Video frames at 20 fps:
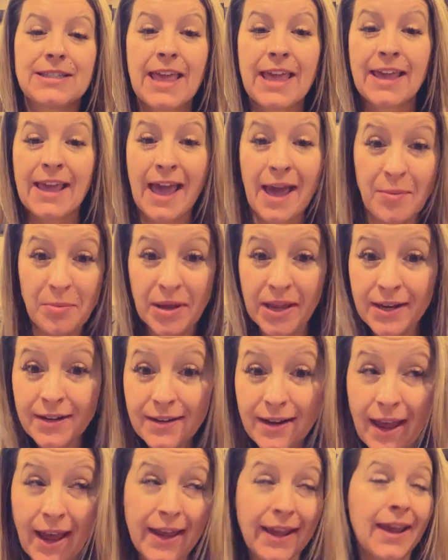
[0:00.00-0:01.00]
thing
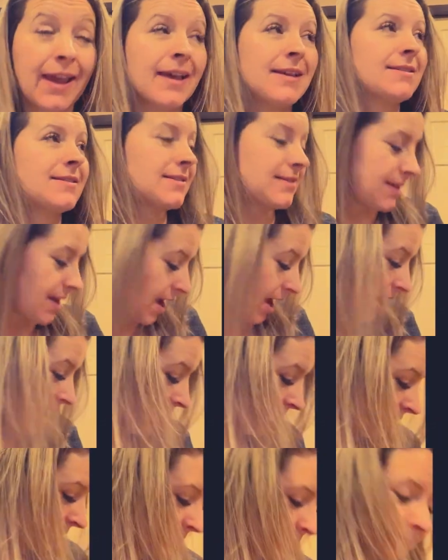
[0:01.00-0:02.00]
happened, I guess.
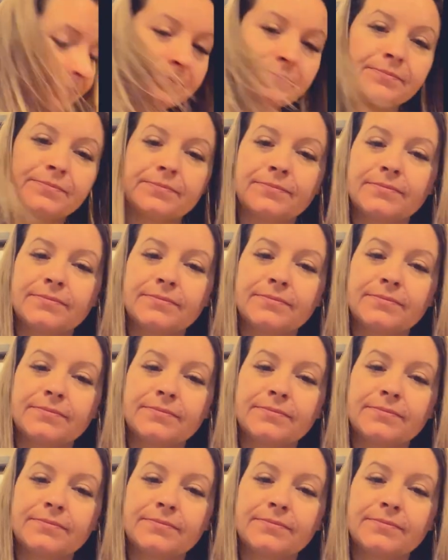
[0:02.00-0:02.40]
Um,